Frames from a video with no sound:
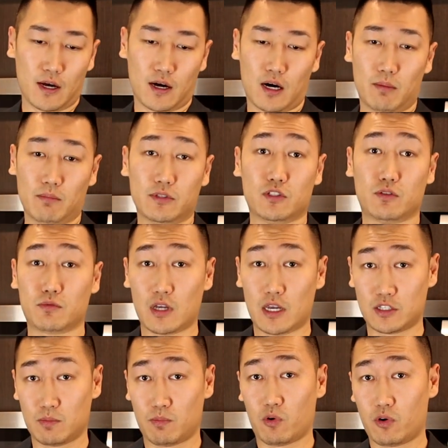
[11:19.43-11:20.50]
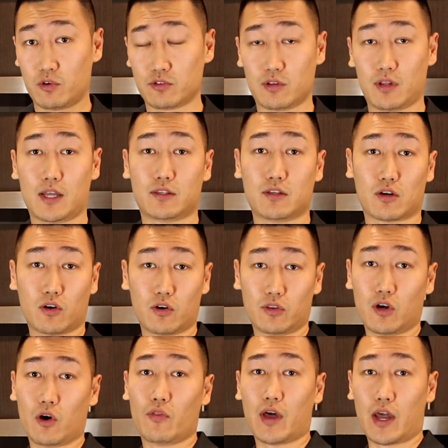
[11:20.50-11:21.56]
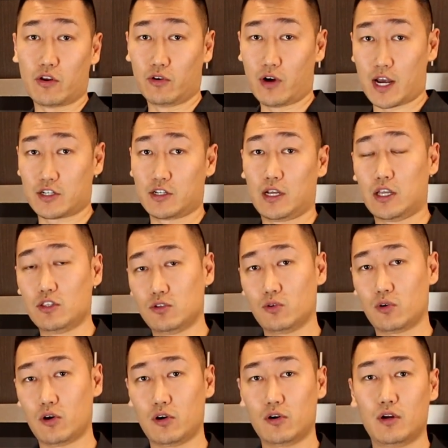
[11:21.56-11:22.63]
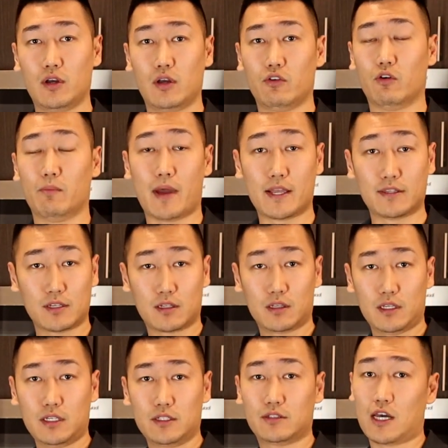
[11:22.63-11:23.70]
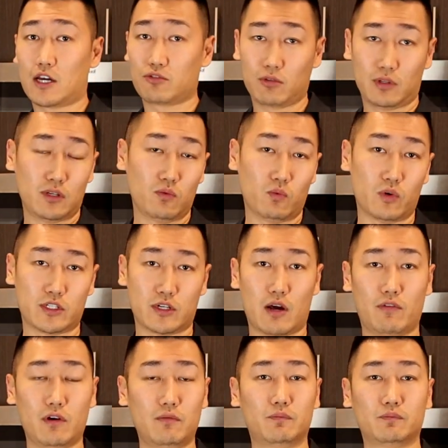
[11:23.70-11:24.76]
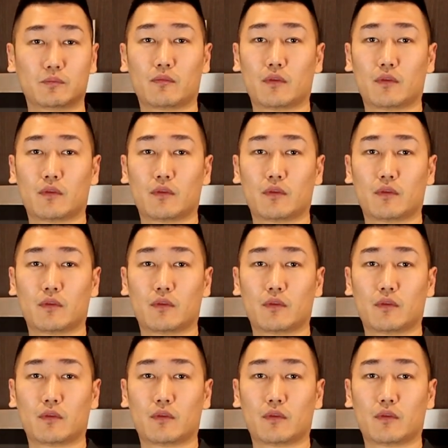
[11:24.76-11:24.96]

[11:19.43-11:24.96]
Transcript: It's important to let the girl know that you're actually into her romantically, sexually, whichever,